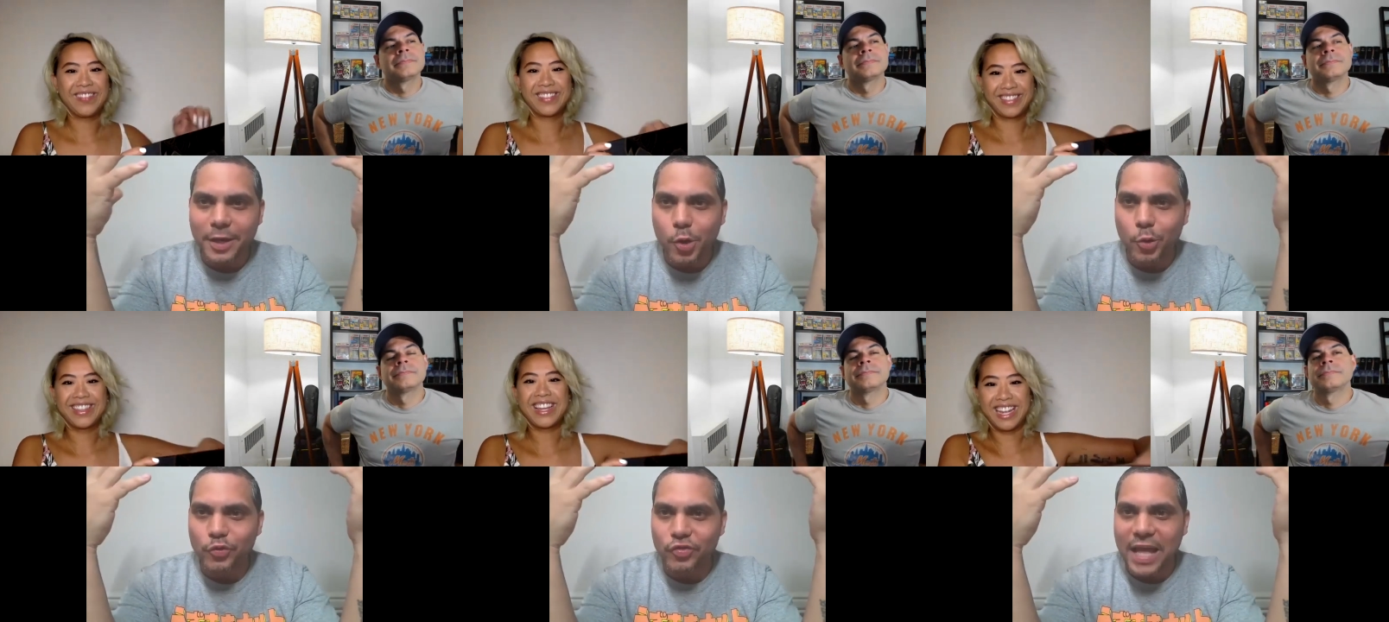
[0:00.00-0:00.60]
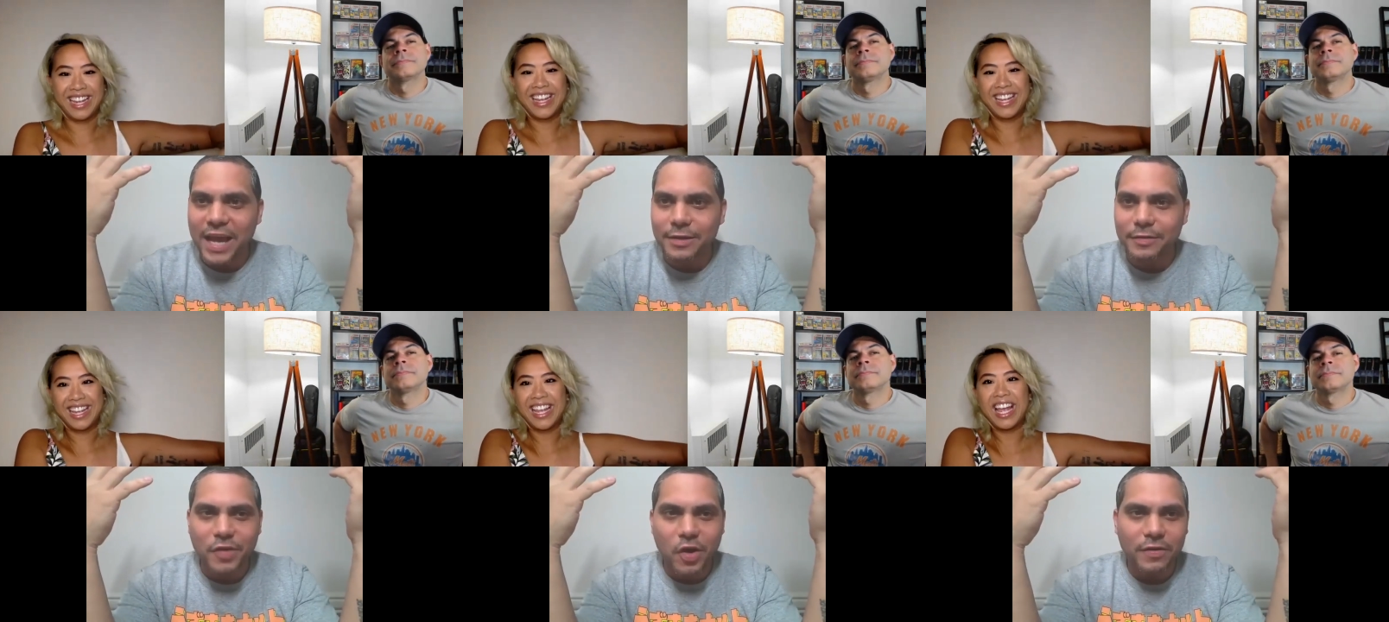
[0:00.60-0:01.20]
Speaker 1: a whole stack
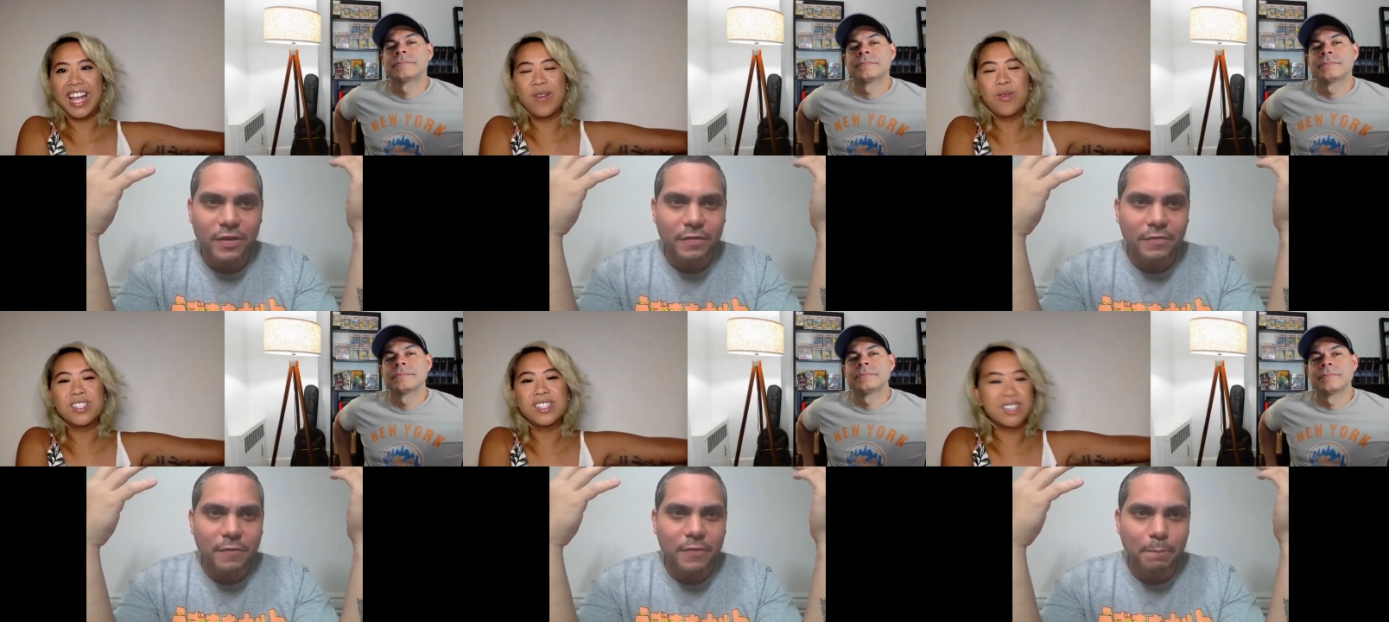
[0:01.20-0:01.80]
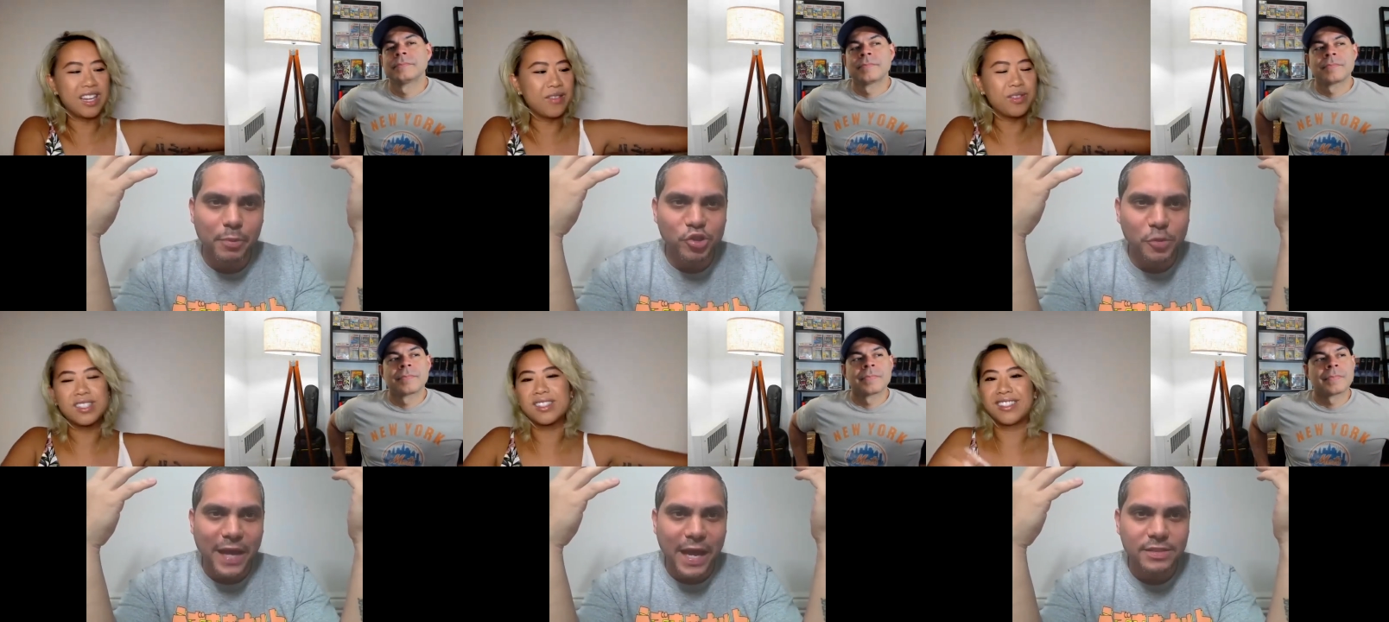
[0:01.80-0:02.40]
of, of it was a, it
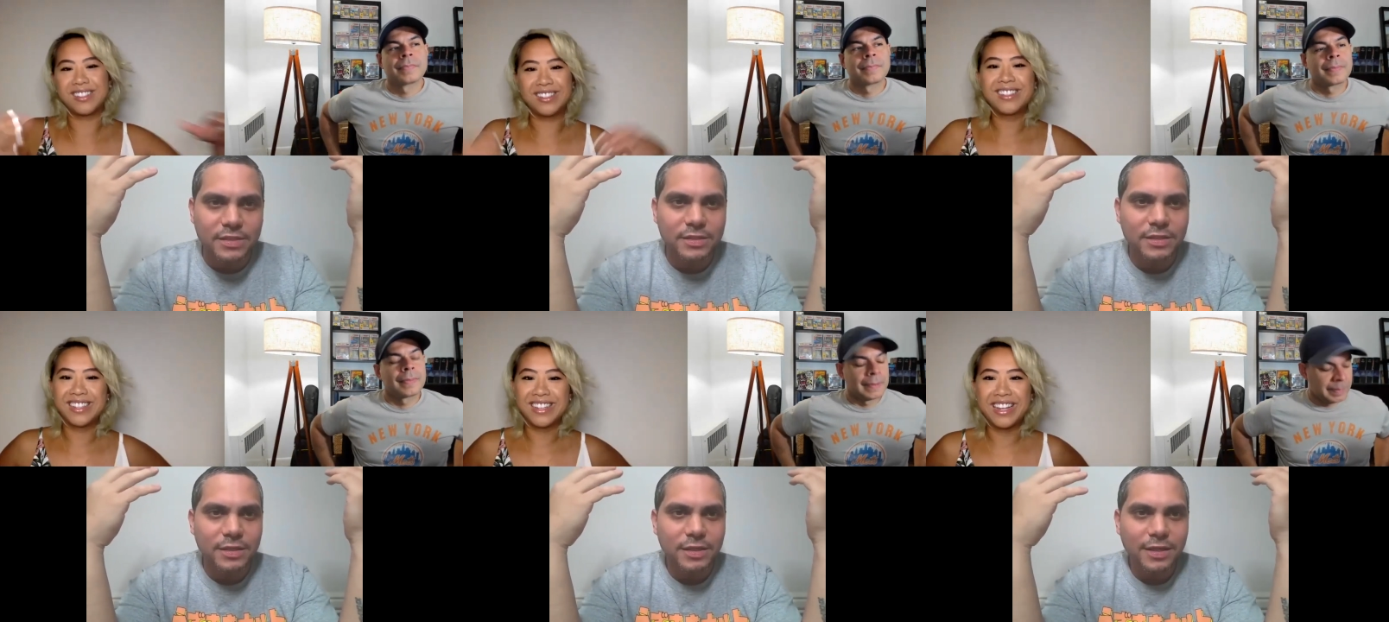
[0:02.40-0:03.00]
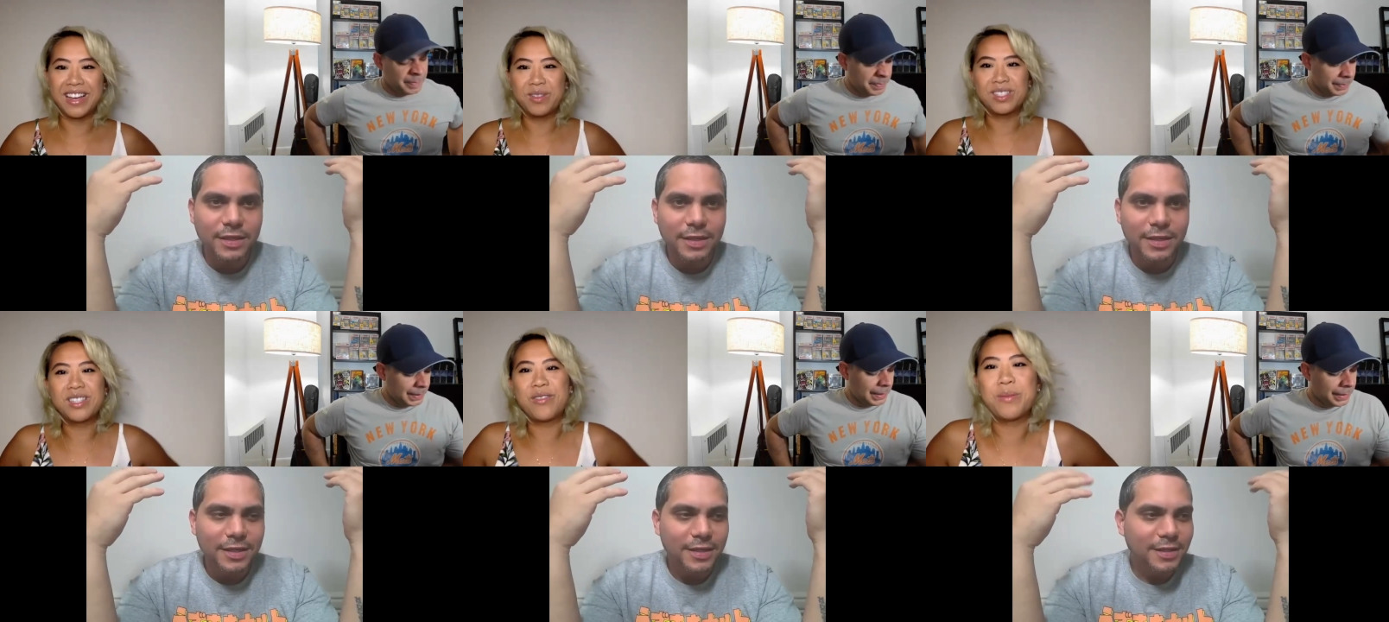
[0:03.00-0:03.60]
was,
Speaker 2: yeah, it
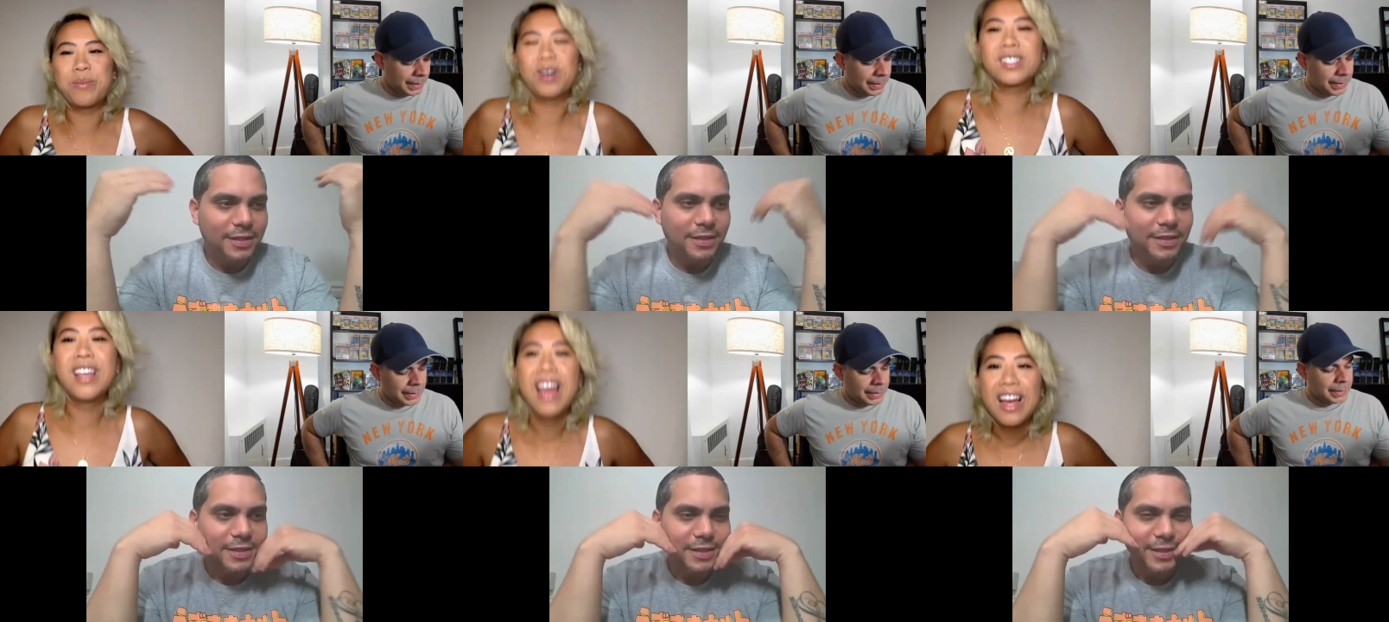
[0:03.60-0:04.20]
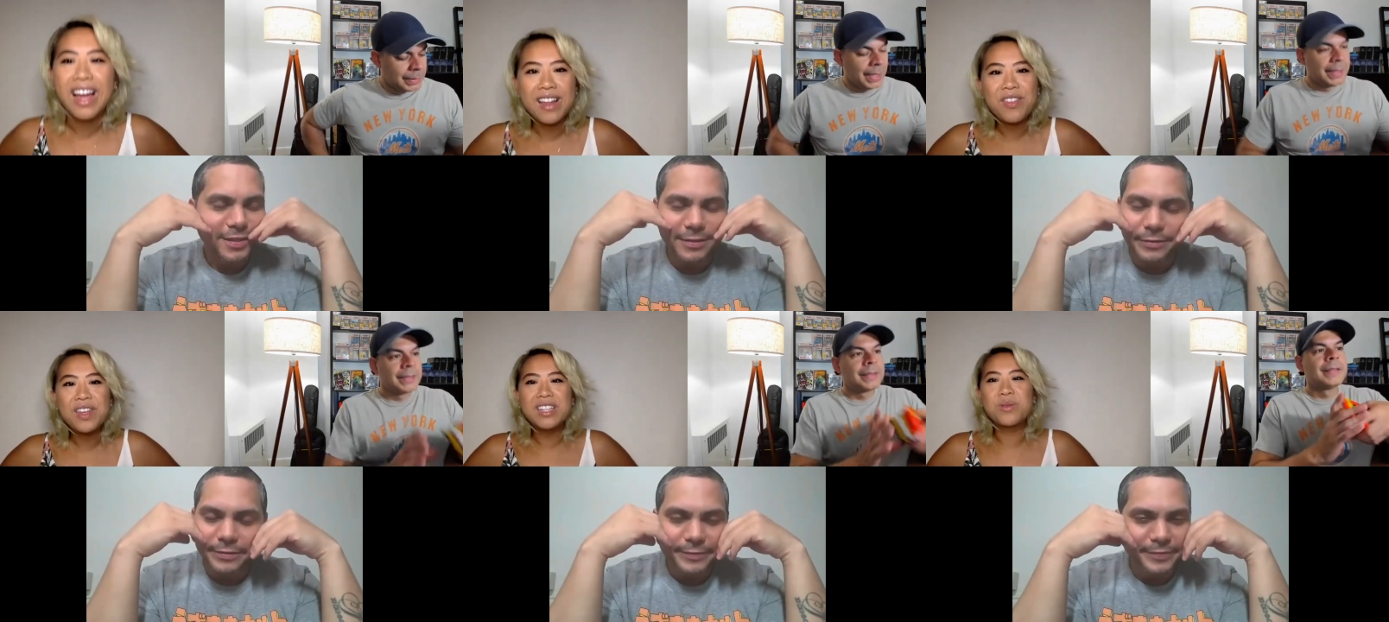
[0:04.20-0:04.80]
was a different box. Yeah.
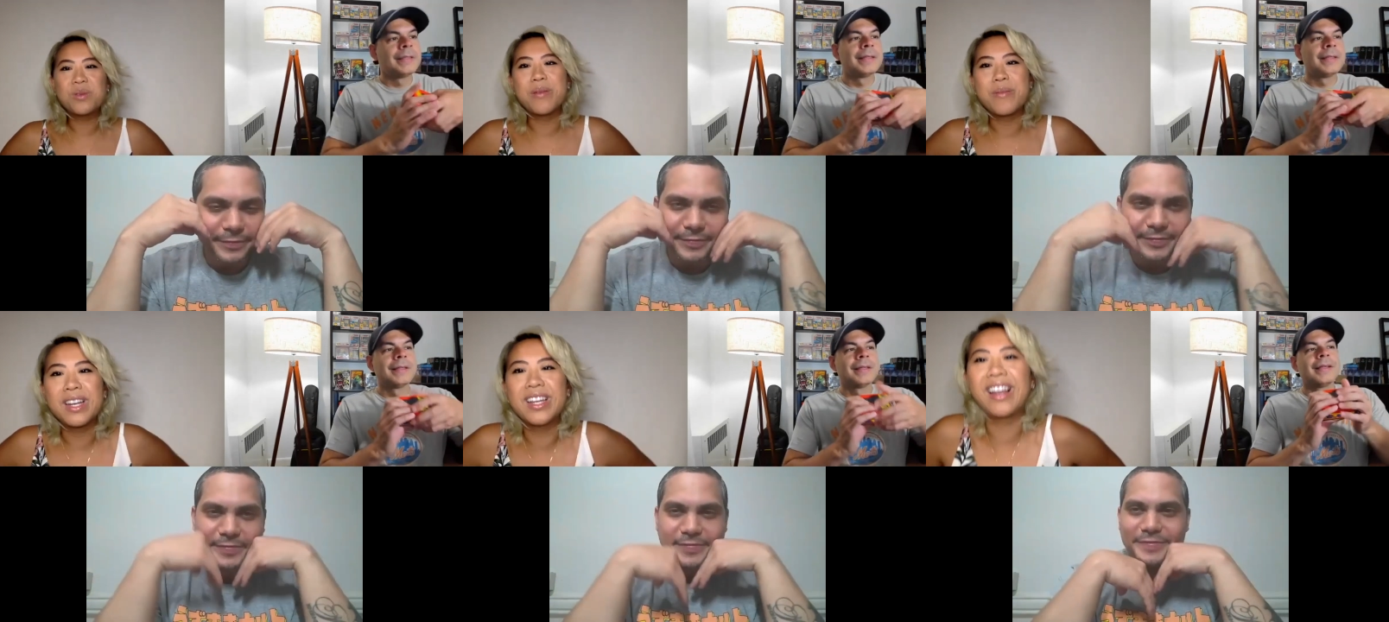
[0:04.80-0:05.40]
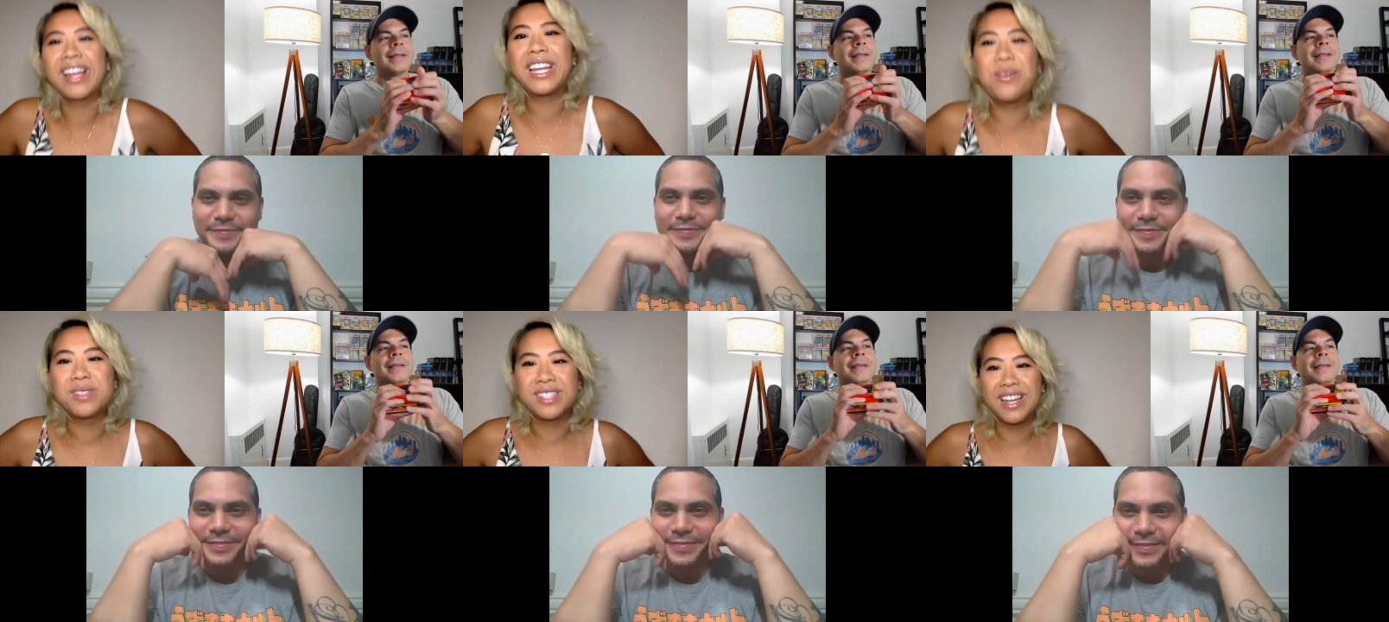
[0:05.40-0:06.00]
Anthony didn't want to admit it, like he was